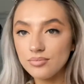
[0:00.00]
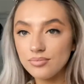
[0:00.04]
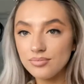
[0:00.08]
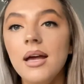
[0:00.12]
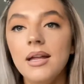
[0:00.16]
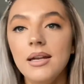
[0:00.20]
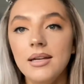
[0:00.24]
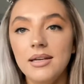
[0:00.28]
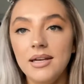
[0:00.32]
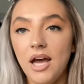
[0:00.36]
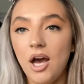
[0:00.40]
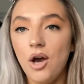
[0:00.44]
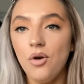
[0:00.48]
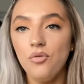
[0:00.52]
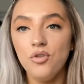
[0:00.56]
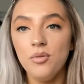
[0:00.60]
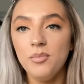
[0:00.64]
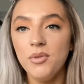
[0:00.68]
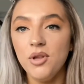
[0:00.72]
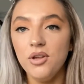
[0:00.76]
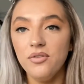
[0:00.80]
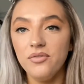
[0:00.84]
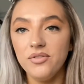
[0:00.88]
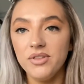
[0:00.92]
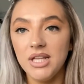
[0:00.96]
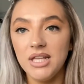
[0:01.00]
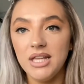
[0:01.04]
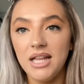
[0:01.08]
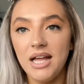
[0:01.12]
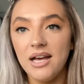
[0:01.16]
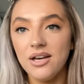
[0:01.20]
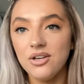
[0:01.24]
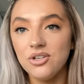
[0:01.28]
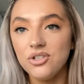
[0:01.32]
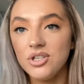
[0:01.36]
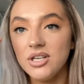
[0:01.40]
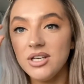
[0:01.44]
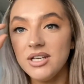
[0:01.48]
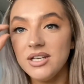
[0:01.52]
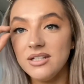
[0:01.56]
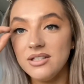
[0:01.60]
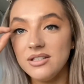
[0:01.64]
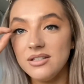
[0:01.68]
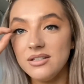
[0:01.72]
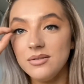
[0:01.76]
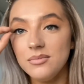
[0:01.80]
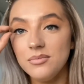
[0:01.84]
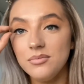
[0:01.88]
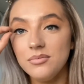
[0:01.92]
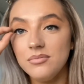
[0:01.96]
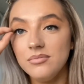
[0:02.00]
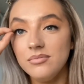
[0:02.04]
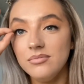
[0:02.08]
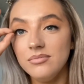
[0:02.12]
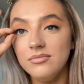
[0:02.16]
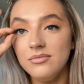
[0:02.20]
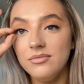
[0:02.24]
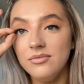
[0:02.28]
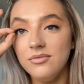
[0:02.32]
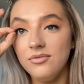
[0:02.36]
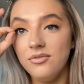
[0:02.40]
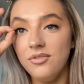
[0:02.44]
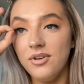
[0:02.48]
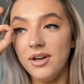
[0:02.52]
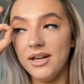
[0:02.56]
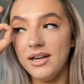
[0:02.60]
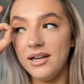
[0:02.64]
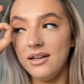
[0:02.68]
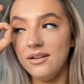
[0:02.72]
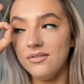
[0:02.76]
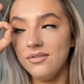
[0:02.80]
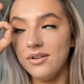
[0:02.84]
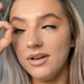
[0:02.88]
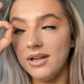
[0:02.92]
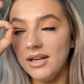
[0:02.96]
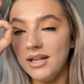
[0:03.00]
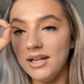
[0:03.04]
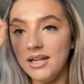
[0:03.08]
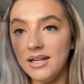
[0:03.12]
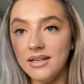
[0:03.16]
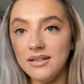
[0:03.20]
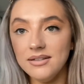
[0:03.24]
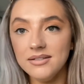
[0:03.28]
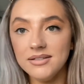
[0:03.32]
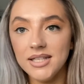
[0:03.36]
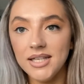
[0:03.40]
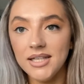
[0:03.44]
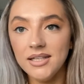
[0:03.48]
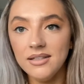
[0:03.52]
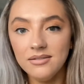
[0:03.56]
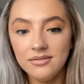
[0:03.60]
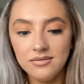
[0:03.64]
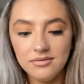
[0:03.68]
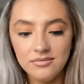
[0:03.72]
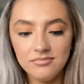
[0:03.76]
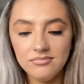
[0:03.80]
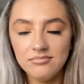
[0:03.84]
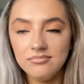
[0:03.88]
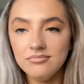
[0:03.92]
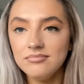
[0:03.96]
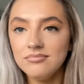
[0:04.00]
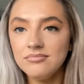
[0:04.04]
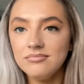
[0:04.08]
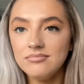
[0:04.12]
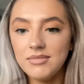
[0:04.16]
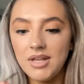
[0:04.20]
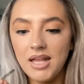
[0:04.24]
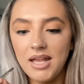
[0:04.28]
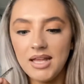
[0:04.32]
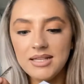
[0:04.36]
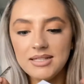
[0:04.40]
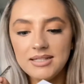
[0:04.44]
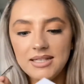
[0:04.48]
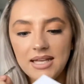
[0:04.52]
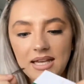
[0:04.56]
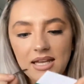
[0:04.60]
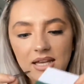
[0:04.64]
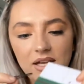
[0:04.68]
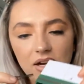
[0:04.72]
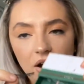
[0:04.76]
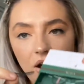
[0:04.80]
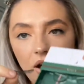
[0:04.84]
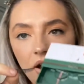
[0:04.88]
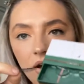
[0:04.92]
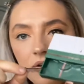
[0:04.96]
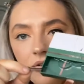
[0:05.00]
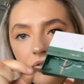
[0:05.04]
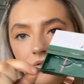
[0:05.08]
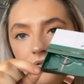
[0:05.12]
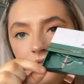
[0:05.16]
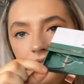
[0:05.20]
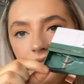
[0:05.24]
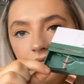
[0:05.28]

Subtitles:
Now, removing the lash is very, very easy. Take it off,